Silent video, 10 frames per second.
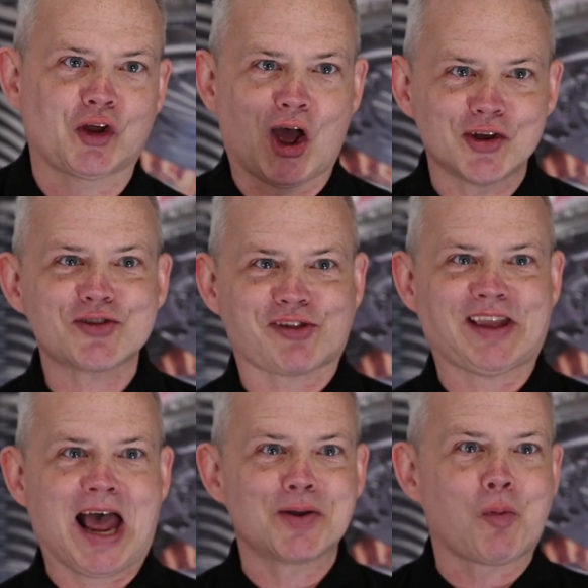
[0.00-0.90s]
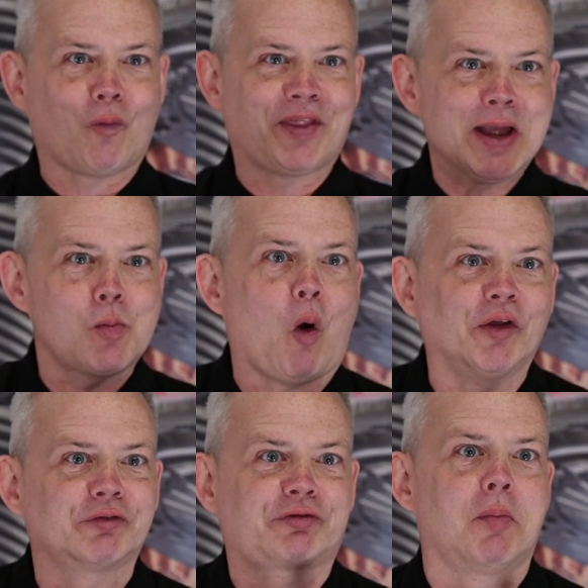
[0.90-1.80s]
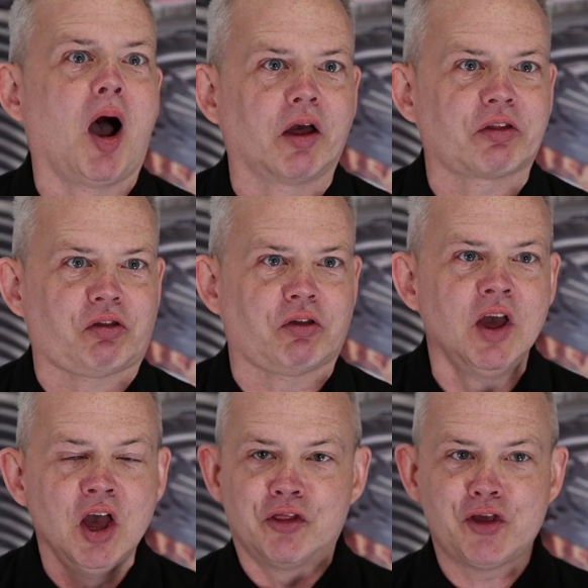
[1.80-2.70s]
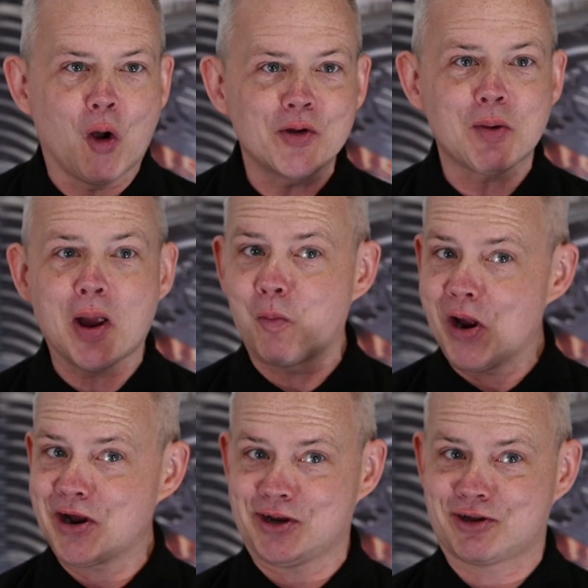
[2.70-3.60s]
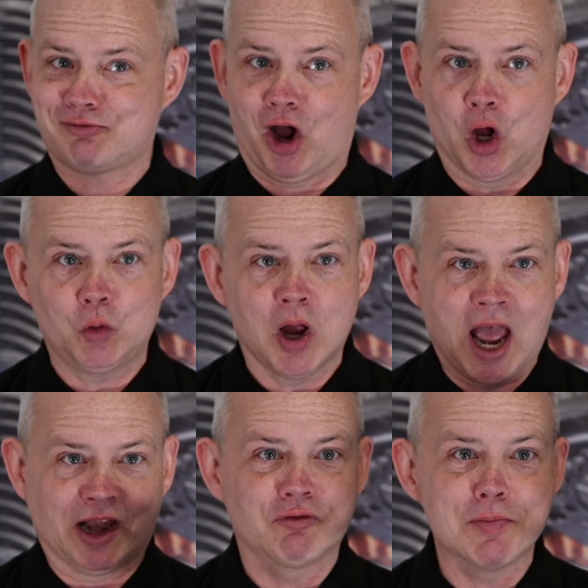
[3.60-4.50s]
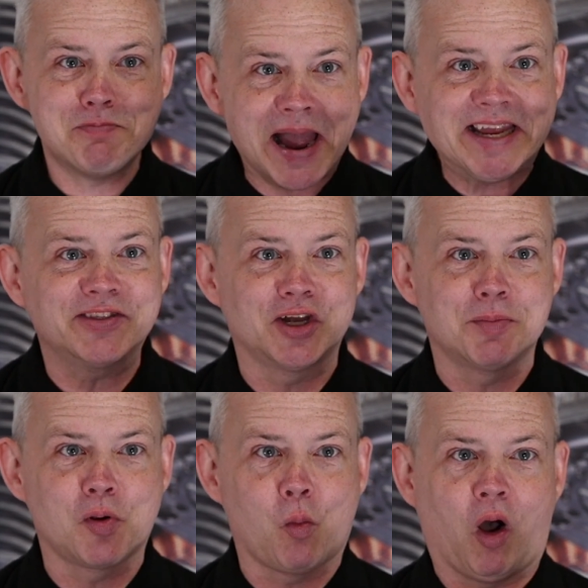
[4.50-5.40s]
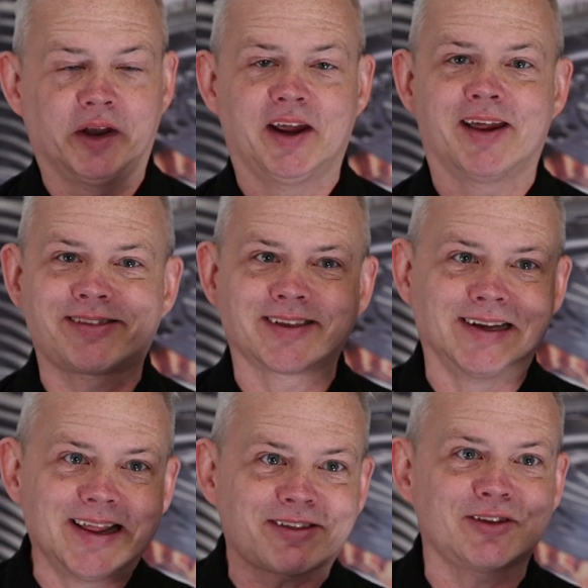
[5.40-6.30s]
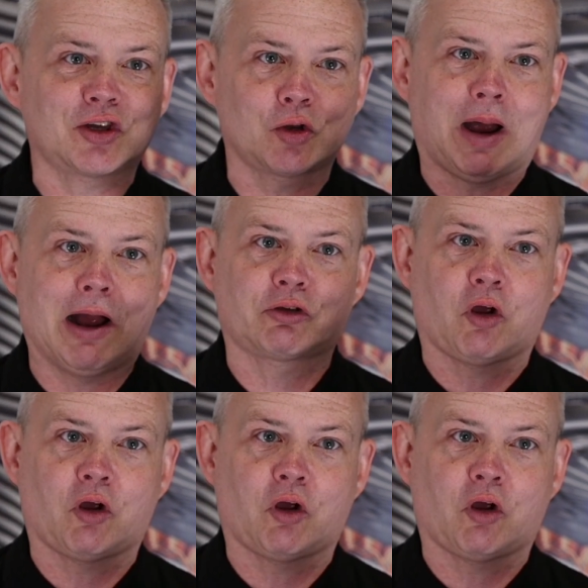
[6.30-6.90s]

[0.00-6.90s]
to understand what they want from us. The only way we're going to grow and remain the number one is to listen to our